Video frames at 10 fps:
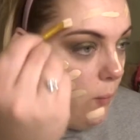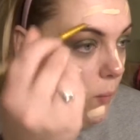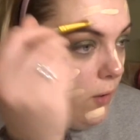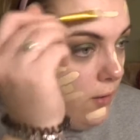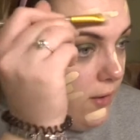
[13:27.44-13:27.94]

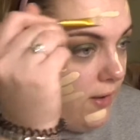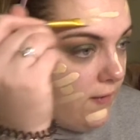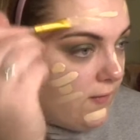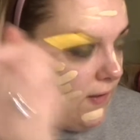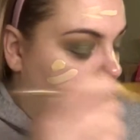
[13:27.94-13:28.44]
One,
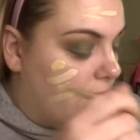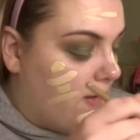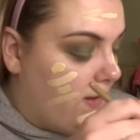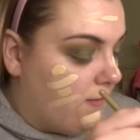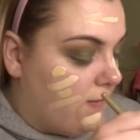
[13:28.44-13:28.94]
it's the
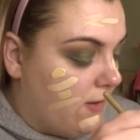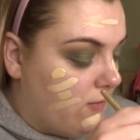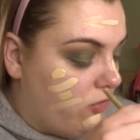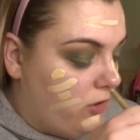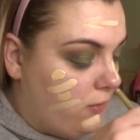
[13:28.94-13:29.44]
easiest,
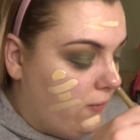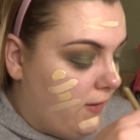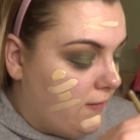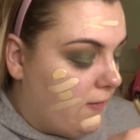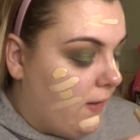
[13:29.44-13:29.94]
and two,
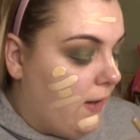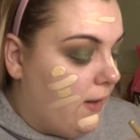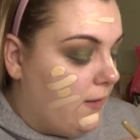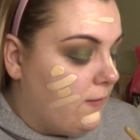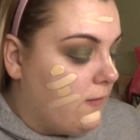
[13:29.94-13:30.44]
it's the
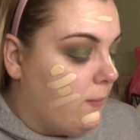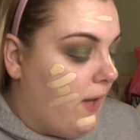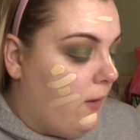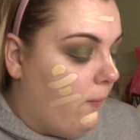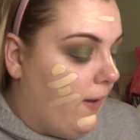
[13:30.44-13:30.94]
least
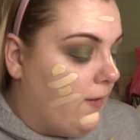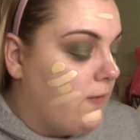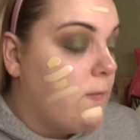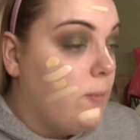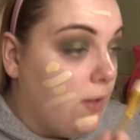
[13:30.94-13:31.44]
amount of
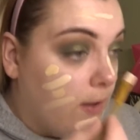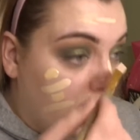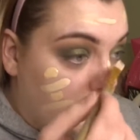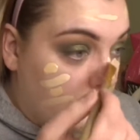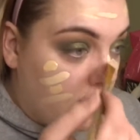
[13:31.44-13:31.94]
waste,
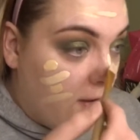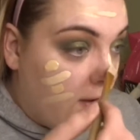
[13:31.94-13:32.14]
because